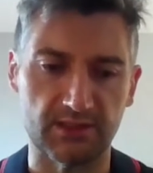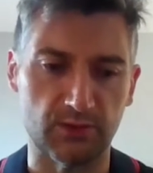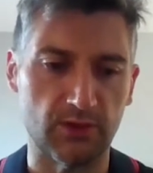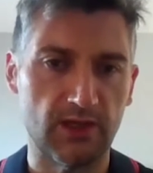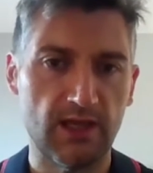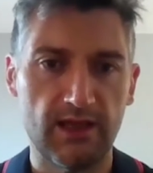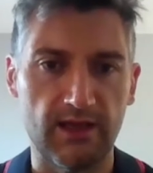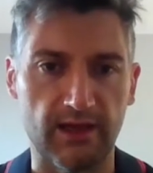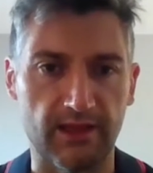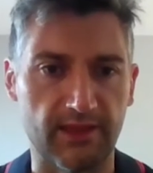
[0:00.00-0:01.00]
So
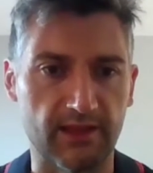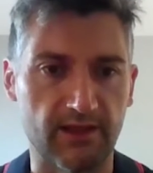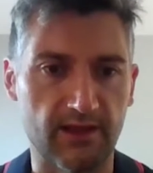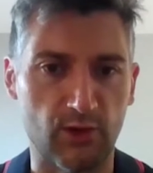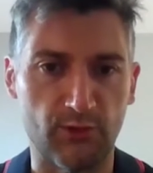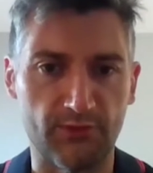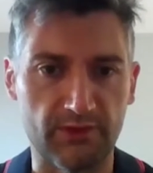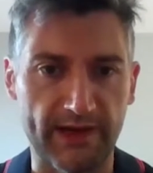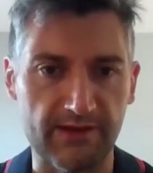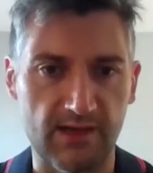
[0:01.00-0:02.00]
I think all over
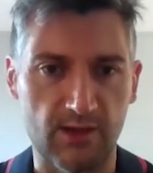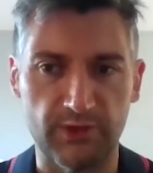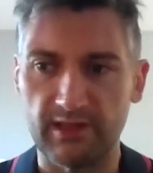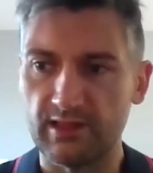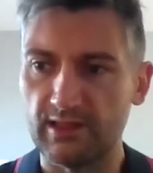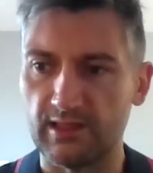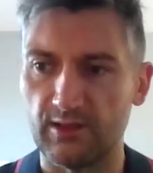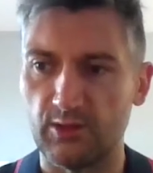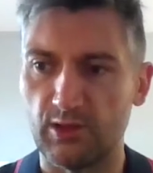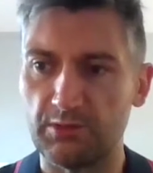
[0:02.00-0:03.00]
right now with
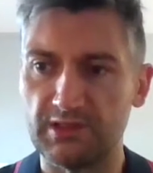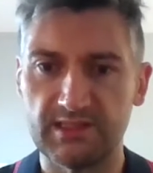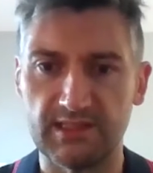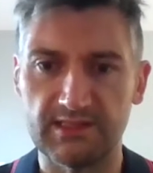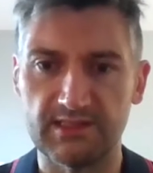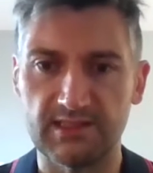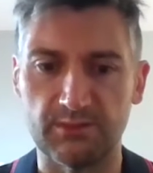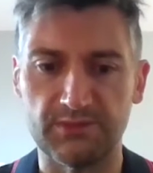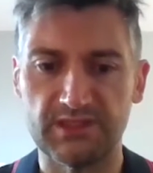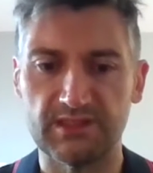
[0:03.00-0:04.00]
all our
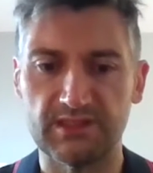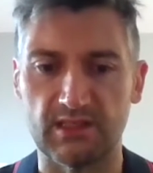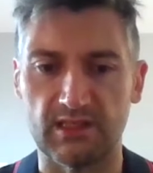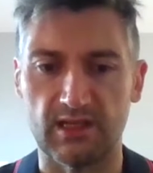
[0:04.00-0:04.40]
systems, we